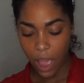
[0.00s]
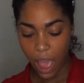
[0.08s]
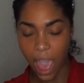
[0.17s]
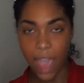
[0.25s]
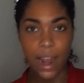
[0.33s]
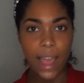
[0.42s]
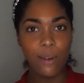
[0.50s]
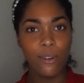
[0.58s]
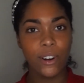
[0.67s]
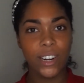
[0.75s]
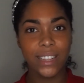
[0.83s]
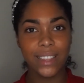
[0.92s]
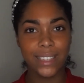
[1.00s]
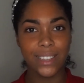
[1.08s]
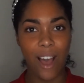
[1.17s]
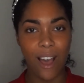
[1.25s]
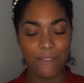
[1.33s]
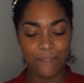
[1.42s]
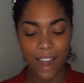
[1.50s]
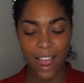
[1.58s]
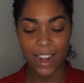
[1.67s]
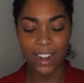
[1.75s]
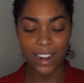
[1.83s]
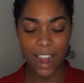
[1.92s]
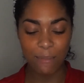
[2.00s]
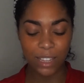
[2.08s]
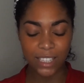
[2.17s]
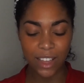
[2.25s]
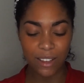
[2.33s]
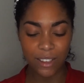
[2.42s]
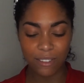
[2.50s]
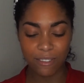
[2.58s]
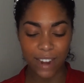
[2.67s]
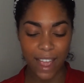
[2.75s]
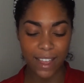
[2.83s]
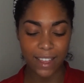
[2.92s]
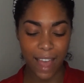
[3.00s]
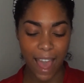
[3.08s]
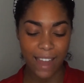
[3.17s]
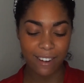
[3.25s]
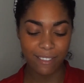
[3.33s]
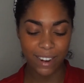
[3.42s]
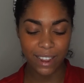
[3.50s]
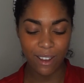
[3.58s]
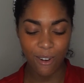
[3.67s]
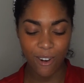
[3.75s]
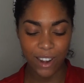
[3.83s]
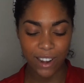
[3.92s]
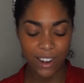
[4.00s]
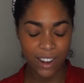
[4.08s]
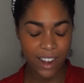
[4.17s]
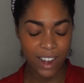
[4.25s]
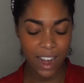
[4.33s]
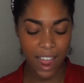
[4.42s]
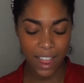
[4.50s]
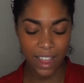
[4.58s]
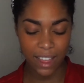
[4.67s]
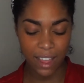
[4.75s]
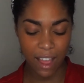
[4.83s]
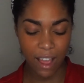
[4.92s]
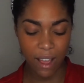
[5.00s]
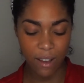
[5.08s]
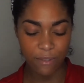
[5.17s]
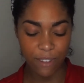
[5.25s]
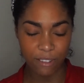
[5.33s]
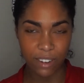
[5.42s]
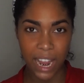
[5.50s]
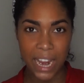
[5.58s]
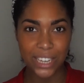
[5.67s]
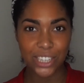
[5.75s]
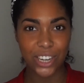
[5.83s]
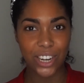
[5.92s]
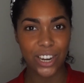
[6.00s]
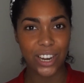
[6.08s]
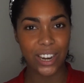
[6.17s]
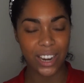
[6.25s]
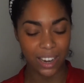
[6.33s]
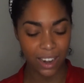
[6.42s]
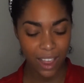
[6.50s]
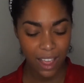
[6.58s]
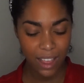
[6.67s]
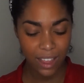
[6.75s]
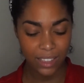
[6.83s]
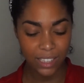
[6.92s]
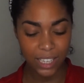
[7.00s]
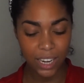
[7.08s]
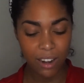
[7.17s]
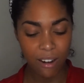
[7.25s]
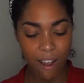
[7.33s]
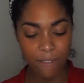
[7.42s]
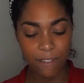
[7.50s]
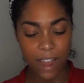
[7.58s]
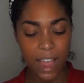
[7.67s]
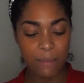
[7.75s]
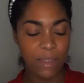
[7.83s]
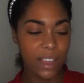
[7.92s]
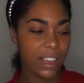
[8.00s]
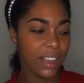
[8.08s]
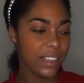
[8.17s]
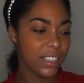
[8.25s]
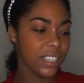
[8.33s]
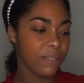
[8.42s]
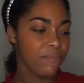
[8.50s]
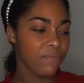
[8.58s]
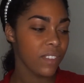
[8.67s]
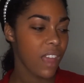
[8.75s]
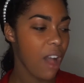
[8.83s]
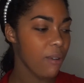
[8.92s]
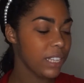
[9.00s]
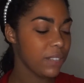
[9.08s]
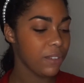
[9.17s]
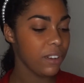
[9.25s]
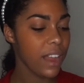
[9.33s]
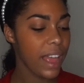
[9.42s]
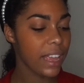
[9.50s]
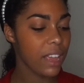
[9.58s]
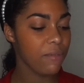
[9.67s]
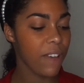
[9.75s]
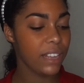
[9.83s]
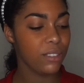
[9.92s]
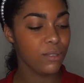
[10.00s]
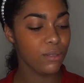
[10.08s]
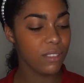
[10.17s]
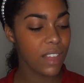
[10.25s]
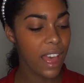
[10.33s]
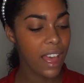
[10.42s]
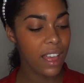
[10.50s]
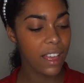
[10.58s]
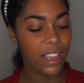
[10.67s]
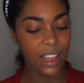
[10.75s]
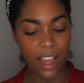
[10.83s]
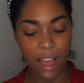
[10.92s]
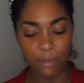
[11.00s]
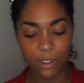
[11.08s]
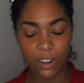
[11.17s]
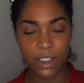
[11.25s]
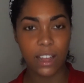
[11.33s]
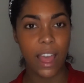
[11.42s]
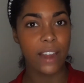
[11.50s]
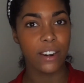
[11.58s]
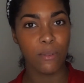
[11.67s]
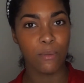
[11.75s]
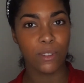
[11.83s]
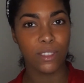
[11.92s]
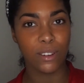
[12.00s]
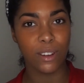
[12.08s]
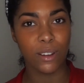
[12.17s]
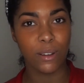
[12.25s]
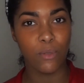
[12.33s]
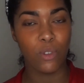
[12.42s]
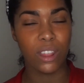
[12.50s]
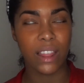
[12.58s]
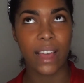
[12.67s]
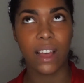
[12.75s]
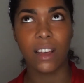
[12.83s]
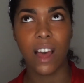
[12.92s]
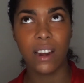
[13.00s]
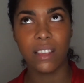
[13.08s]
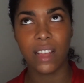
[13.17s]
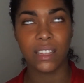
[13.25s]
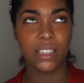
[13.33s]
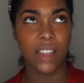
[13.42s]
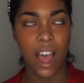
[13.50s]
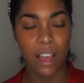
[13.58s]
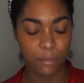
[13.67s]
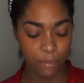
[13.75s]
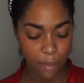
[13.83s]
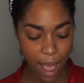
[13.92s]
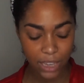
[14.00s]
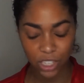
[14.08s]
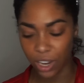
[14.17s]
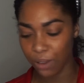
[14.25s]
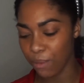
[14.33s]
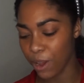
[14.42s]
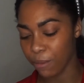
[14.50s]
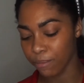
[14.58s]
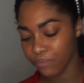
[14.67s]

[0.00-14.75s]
and I ordered this offline, and let me tell you, like, I don't really order like foundation and concealer offline because I always feel like if I do that, I'm gonna end up with like a color that's not matching me.